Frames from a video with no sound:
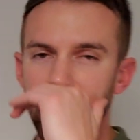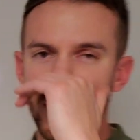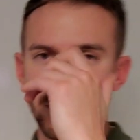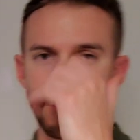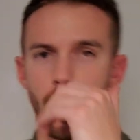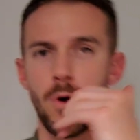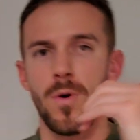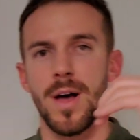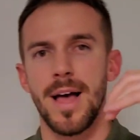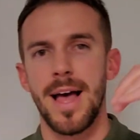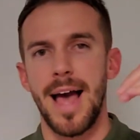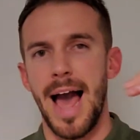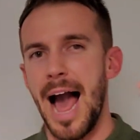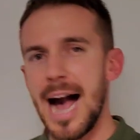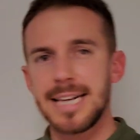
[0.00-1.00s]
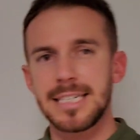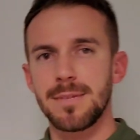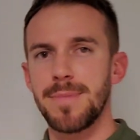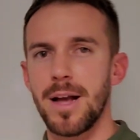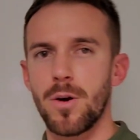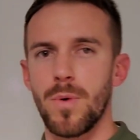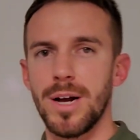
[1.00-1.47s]
So ask them
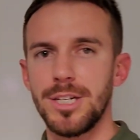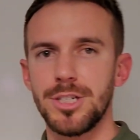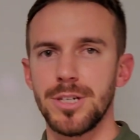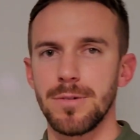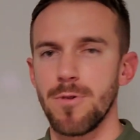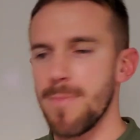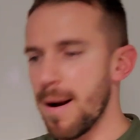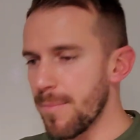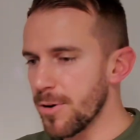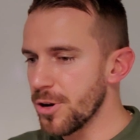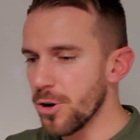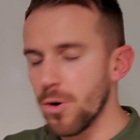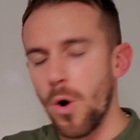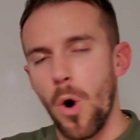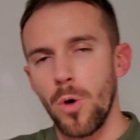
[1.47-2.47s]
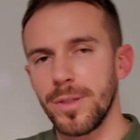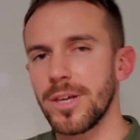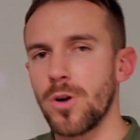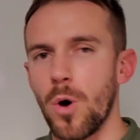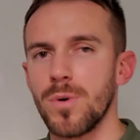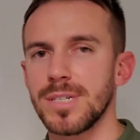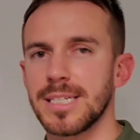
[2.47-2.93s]
that question. Remember, your only
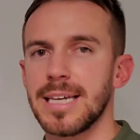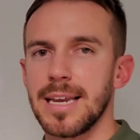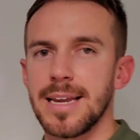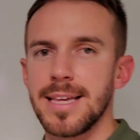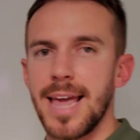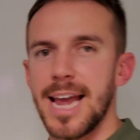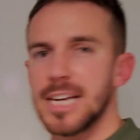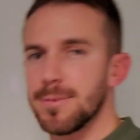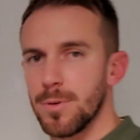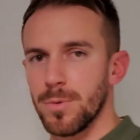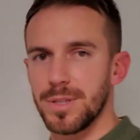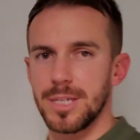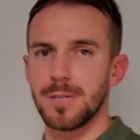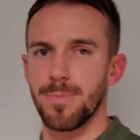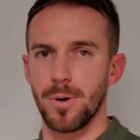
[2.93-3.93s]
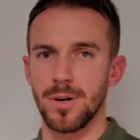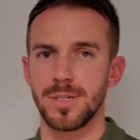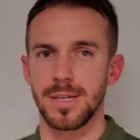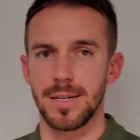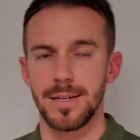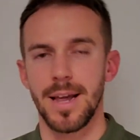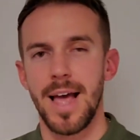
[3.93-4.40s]
goal is to get engagement with this
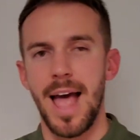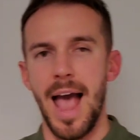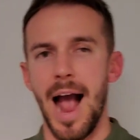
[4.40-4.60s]
person.